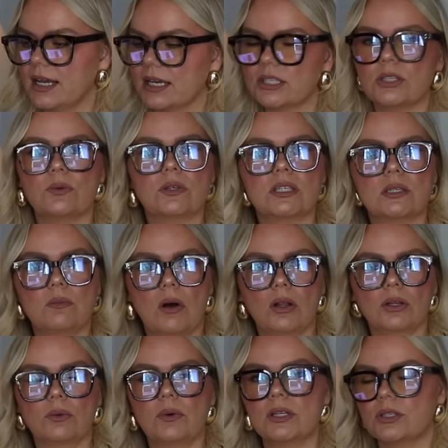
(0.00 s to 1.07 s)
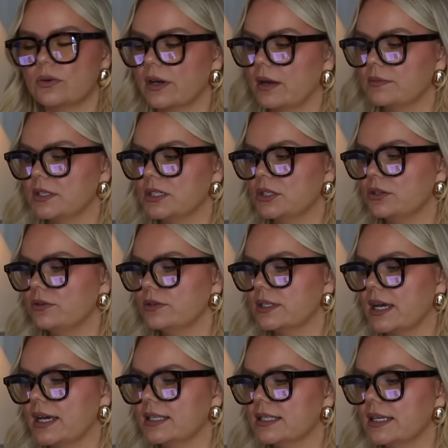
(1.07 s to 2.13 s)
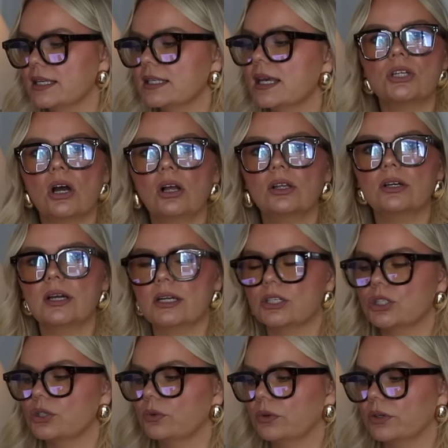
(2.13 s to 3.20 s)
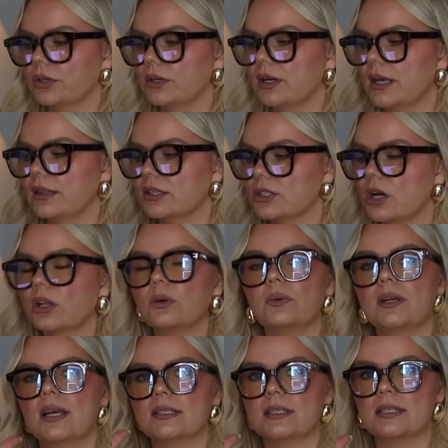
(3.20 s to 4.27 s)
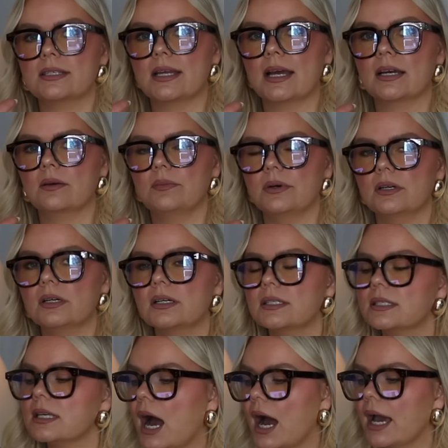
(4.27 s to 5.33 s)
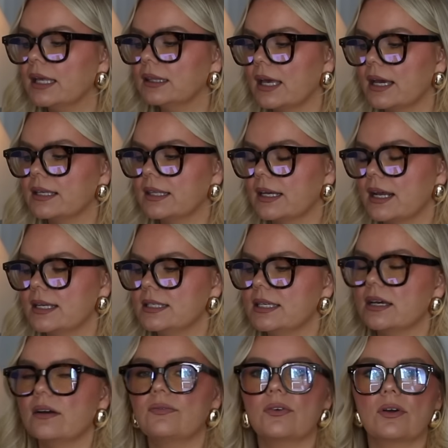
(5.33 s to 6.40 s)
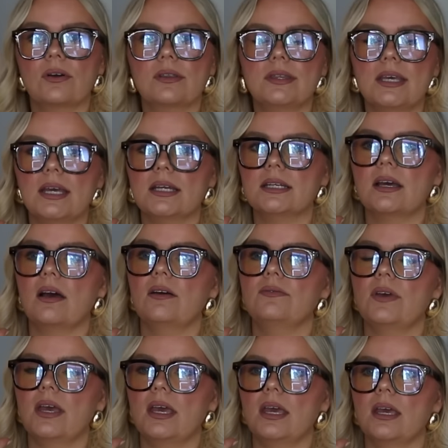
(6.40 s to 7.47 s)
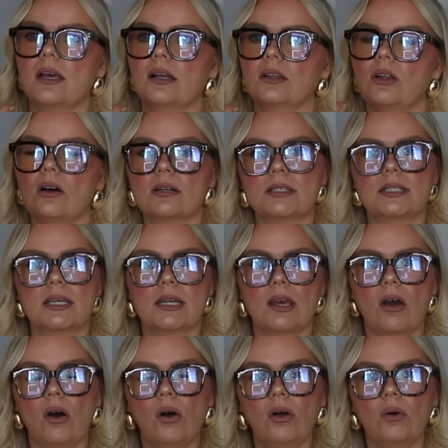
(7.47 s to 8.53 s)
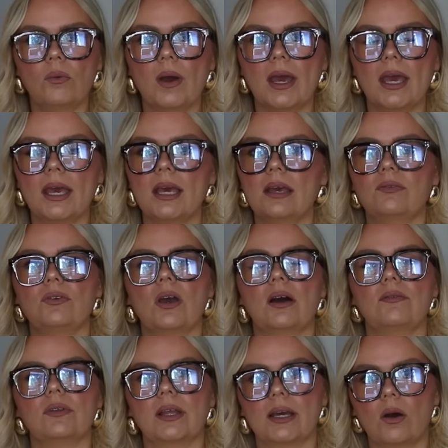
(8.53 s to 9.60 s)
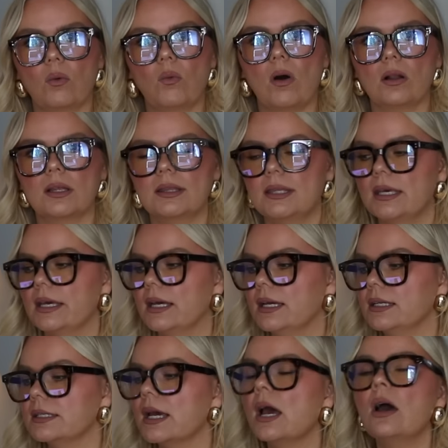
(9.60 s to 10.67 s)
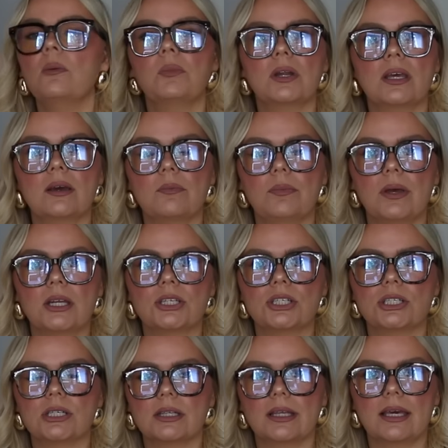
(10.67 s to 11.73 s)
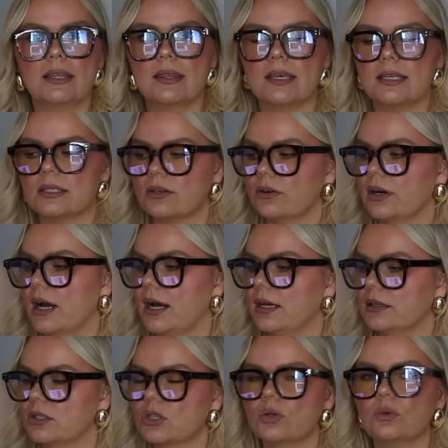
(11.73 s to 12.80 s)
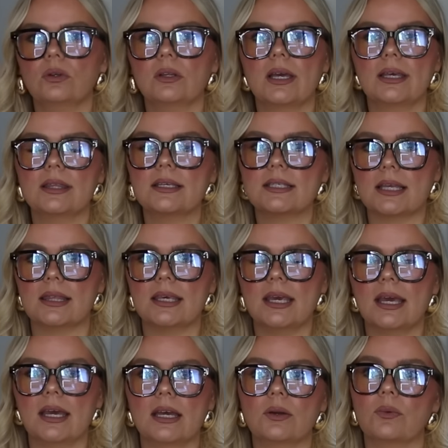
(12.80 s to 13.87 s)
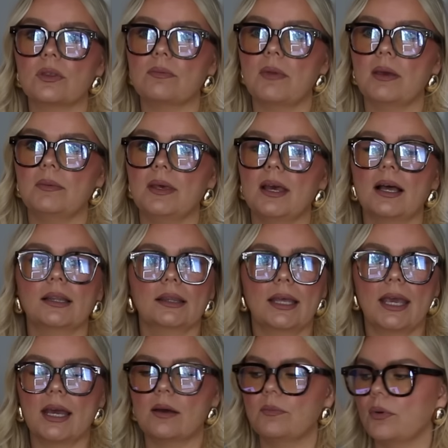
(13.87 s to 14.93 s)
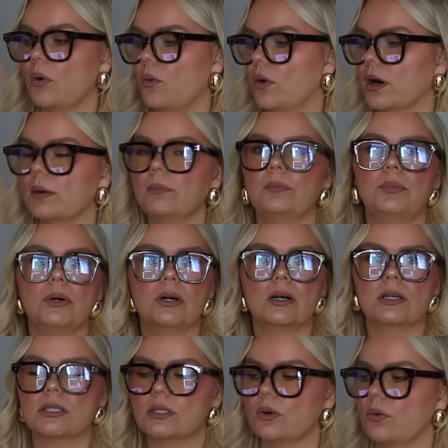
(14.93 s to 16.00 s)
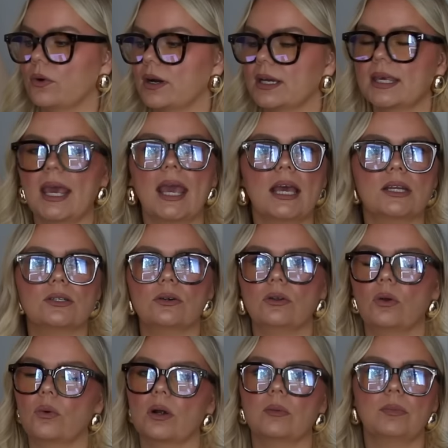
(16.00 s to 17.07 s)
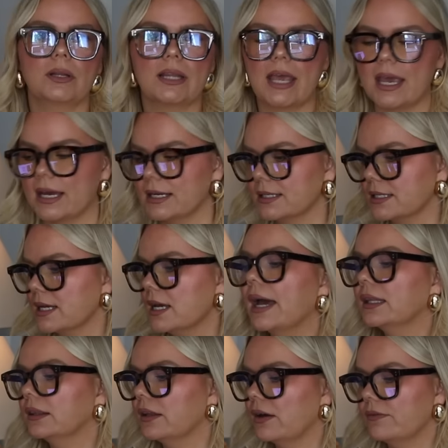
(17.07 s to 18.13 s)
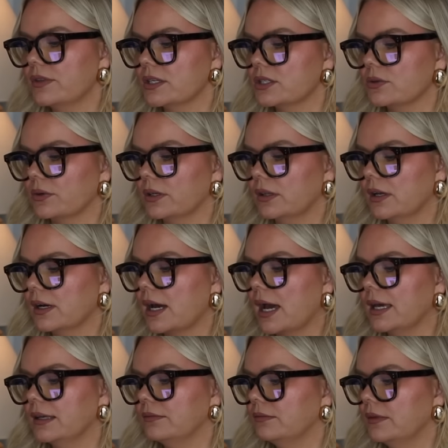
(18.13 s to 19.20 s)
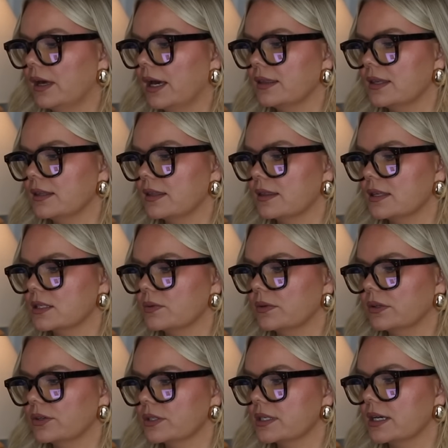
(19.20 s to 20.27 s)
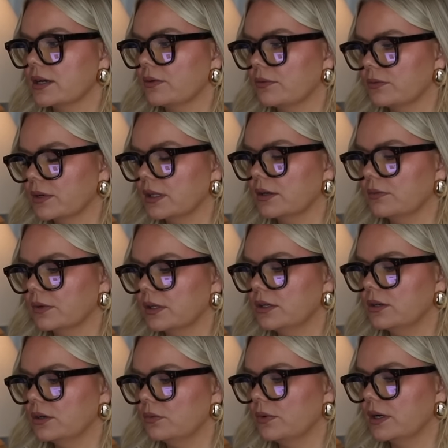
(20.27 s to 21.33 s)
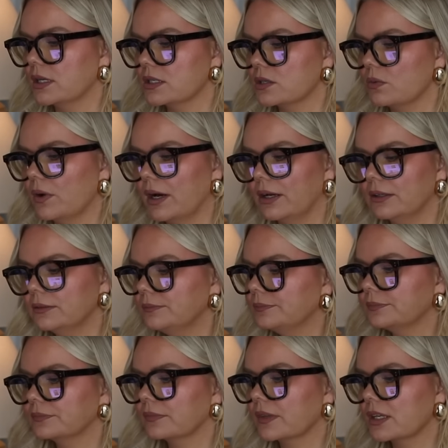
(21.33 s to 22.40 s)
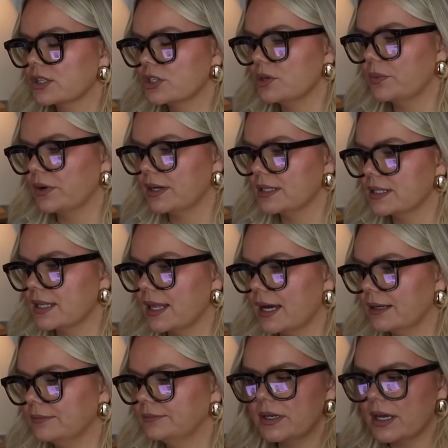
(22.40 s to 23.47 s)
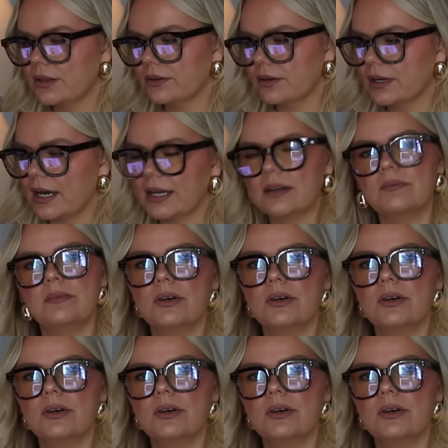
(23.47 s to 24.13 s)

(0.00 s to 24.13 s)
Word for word: next to a smaller one, so it comes in two sizes, taller and a shorter, and the taller one has a stack of books. I like that idea for the end of a long skinny hallway. If you have like a wall at the end, putting a bench like this or a stool like this at the end with maybe a lamp or books or a candle or a plant. I love this sort of look. I, I think that this one looks like a really, really good one as well super into that. Another kind of